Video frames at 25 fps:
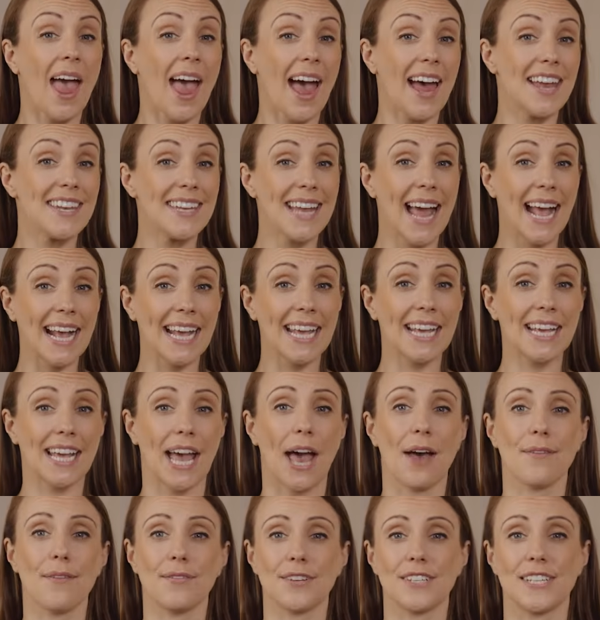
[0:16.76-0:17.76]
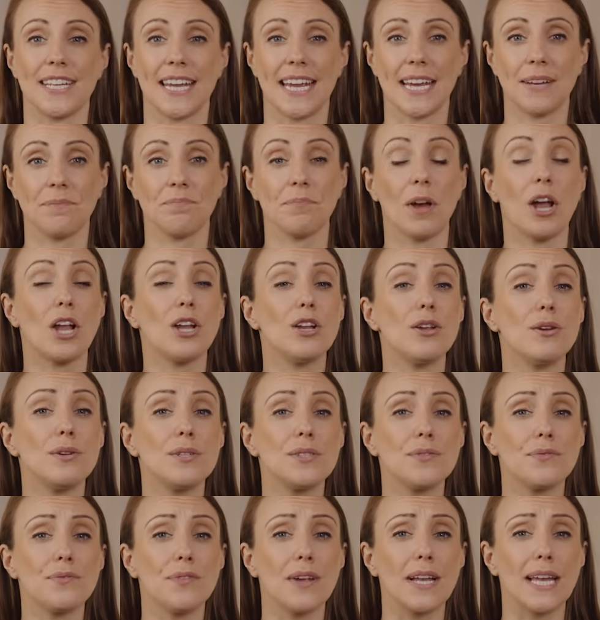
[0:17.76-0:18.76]
A nagging cavity, a loose
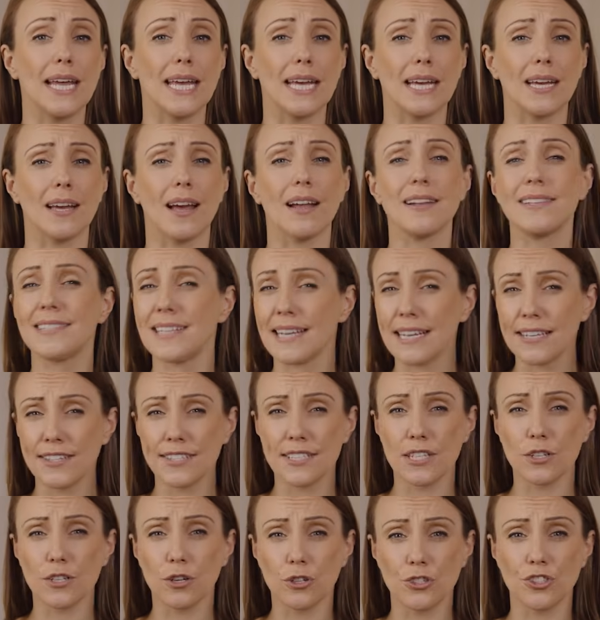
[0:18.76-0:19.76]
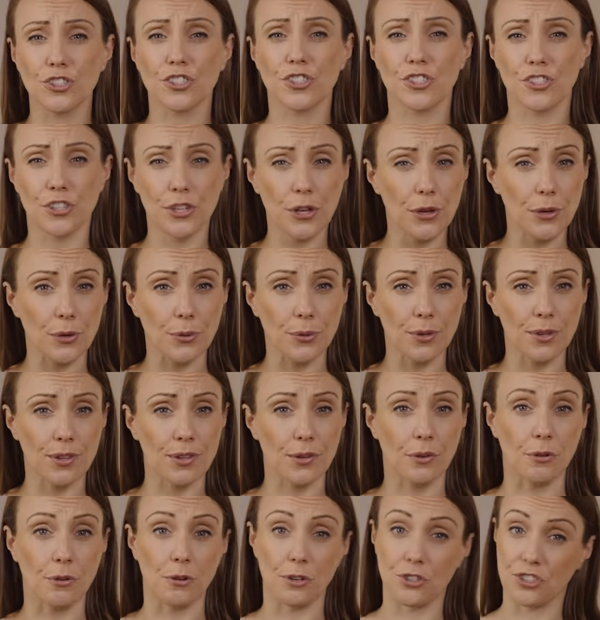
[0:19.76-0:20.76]
filling, a dislodged tooth
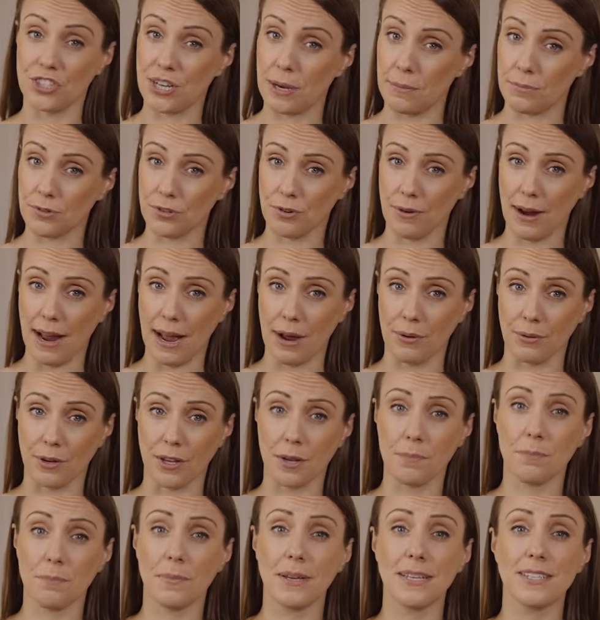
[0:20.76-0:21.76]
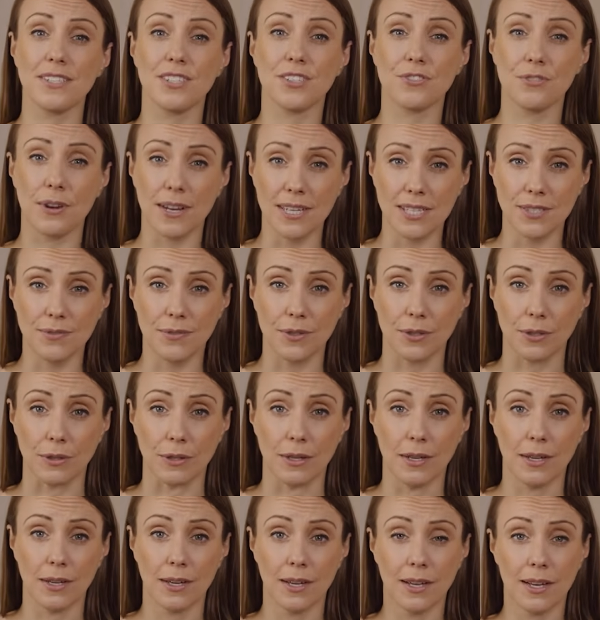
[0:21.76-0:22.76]
or a chipped crown can be stressful
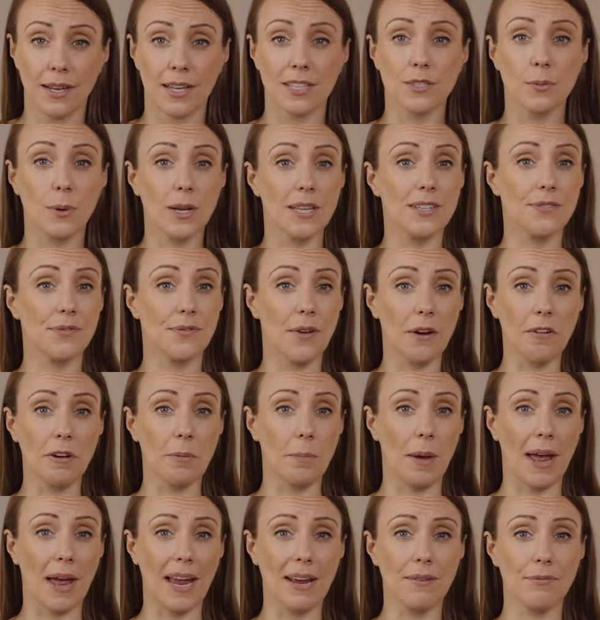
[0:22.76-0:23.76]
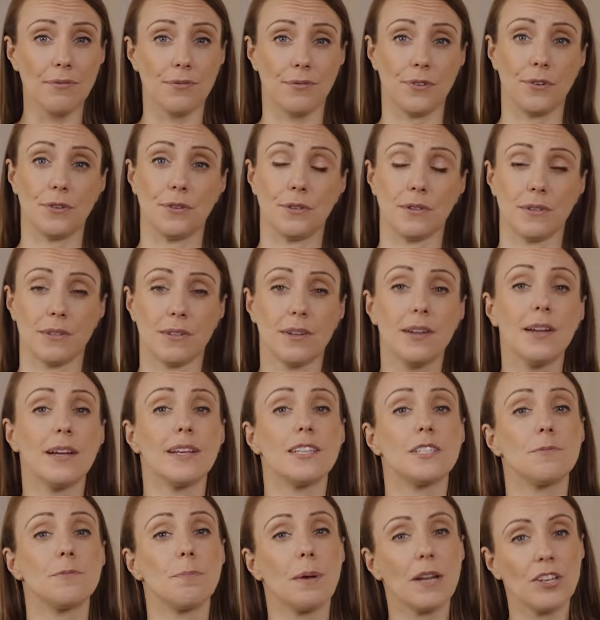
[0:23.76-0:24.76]
as well as very painful,
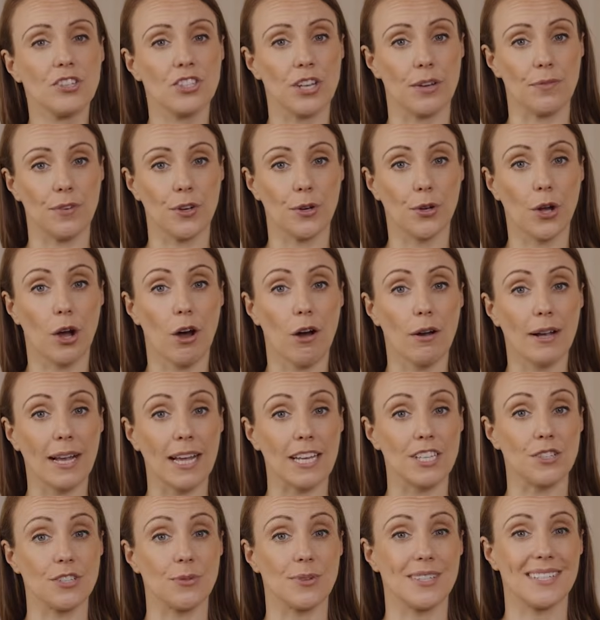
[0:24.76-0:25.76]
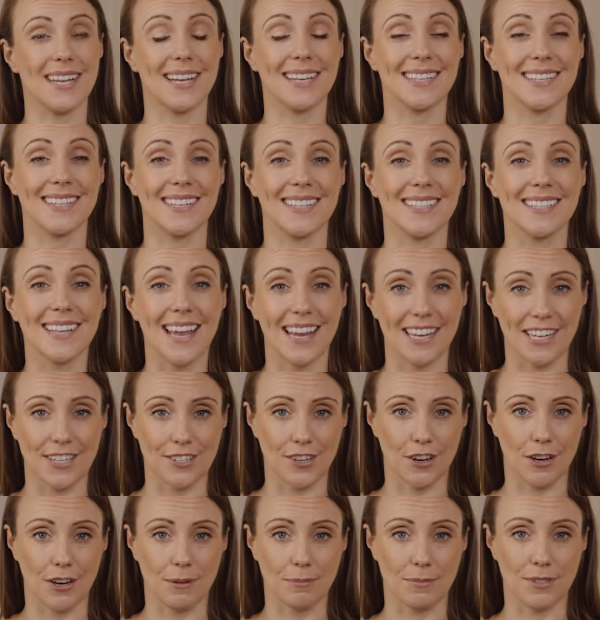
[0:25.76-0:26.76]
especially if you can't get to a dentist
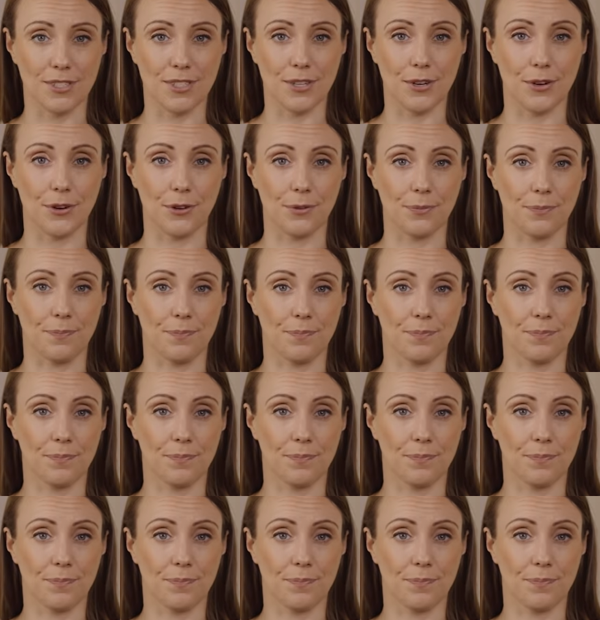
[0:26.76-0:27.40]
anytime soon.